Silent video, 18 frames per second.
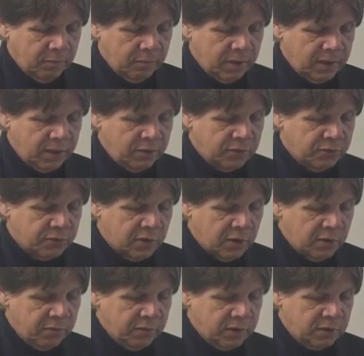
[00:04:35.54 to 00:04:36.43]
but his
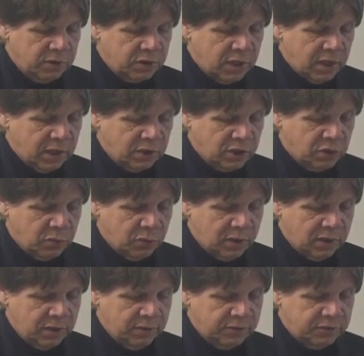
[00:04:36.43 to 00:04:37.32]
servant
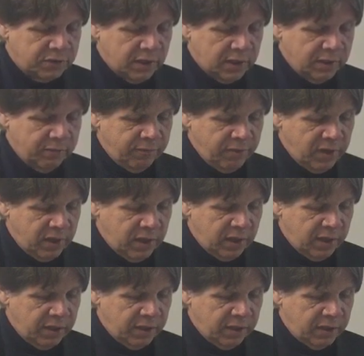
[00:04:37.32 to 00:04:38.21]
Joshua, the son of
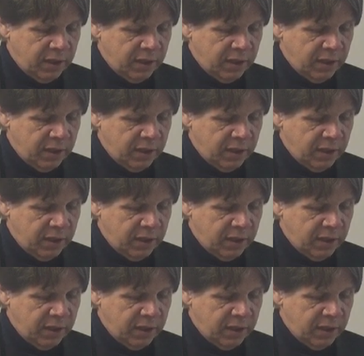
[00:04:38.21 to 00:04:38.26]
Nun,